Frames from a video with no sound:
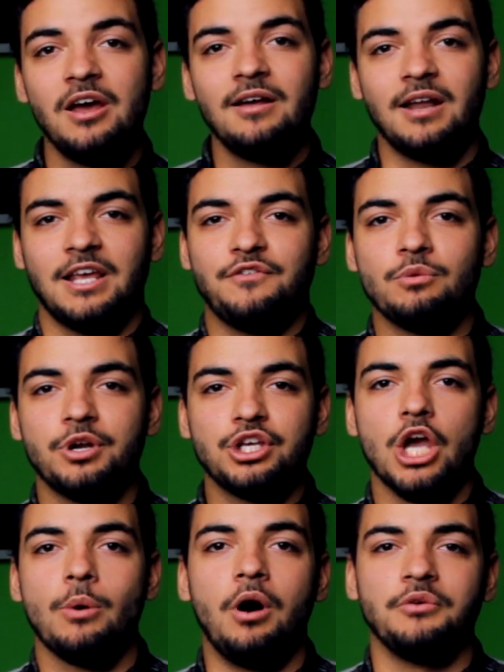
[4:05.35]
Like if you want to
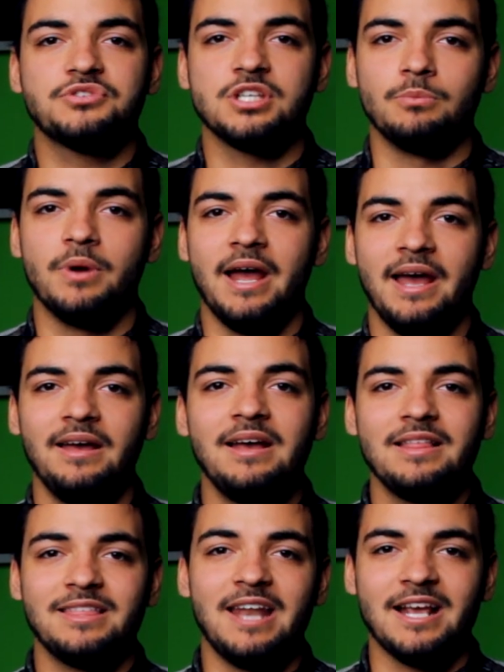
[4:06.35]
go off somewhere
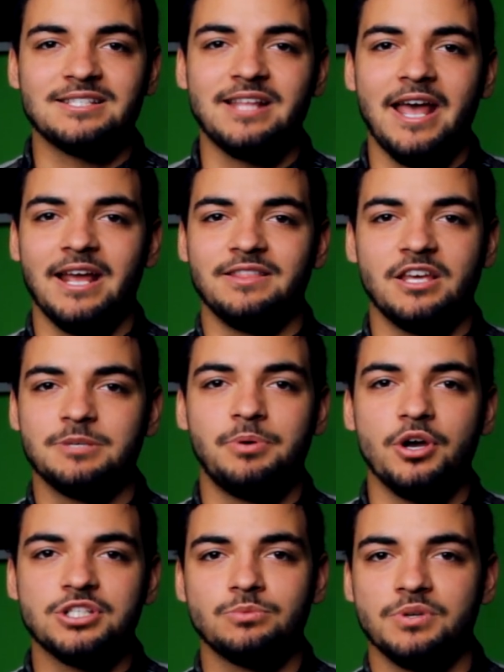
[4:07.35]
the next day and the other
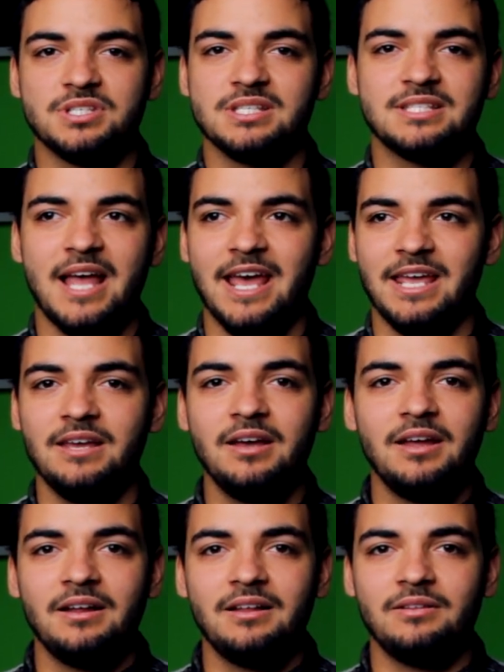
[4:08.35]
person wants to stay,
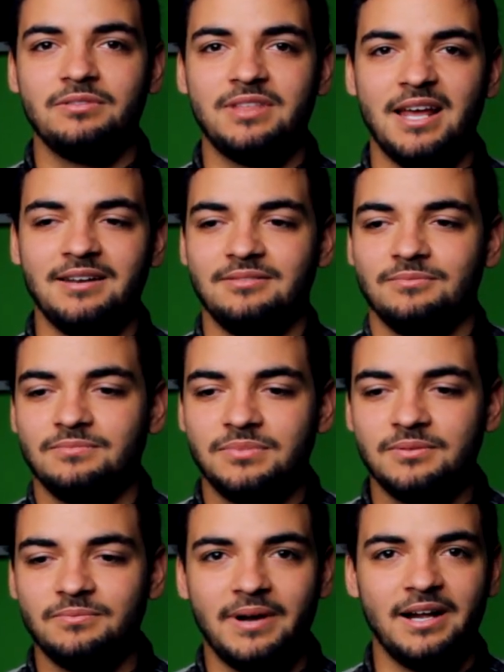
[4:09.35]
then,
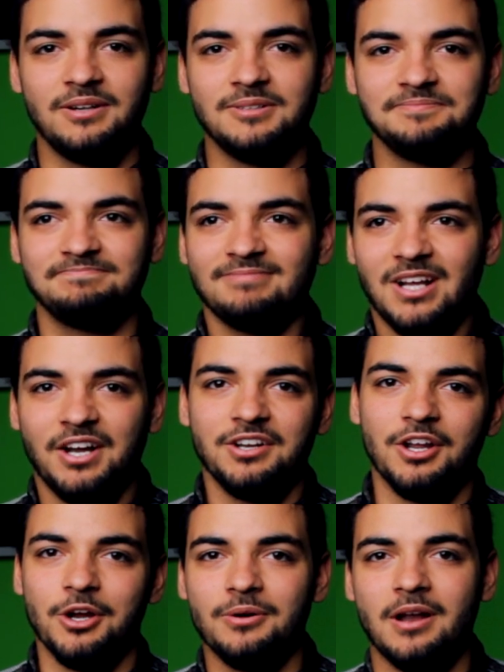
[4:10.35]
well, I don't
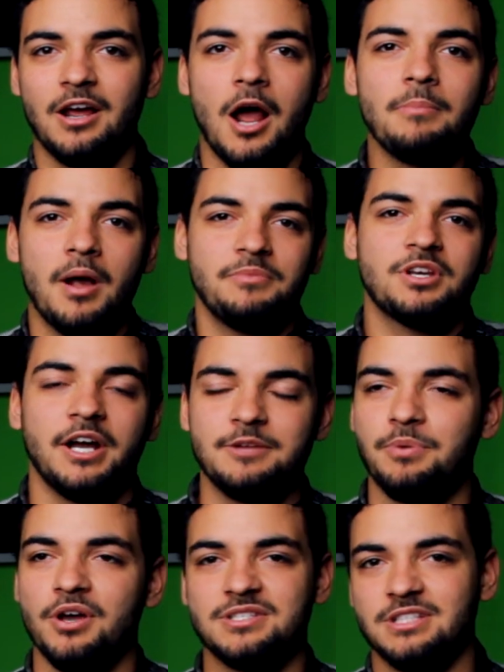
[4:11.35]
know, like I'm the kind of
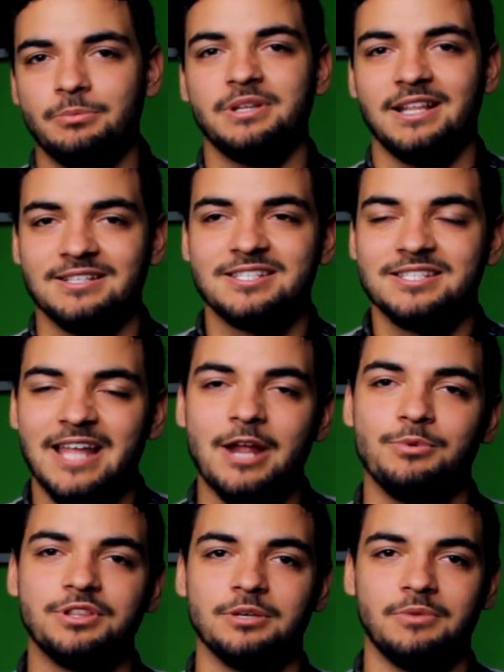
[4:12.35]
person that would then stay
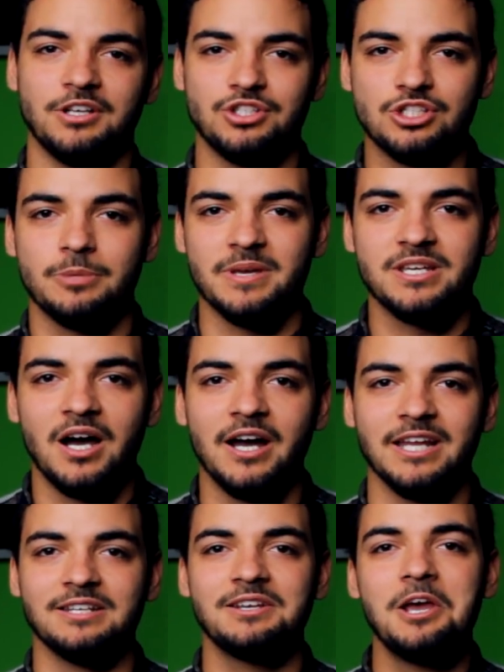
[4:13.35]
with them, like just to be
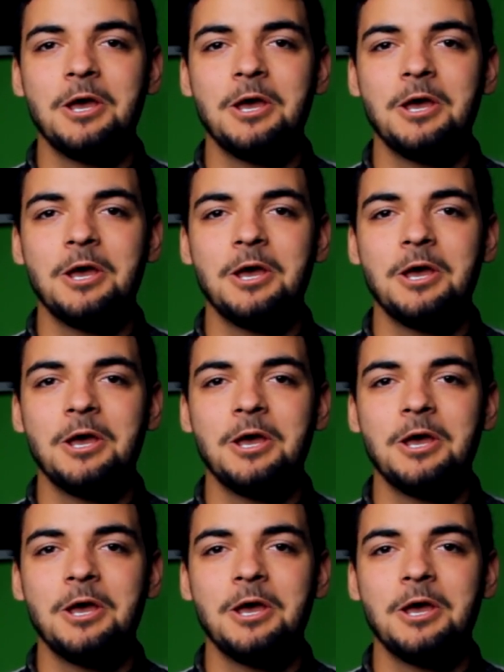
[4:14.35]
kind.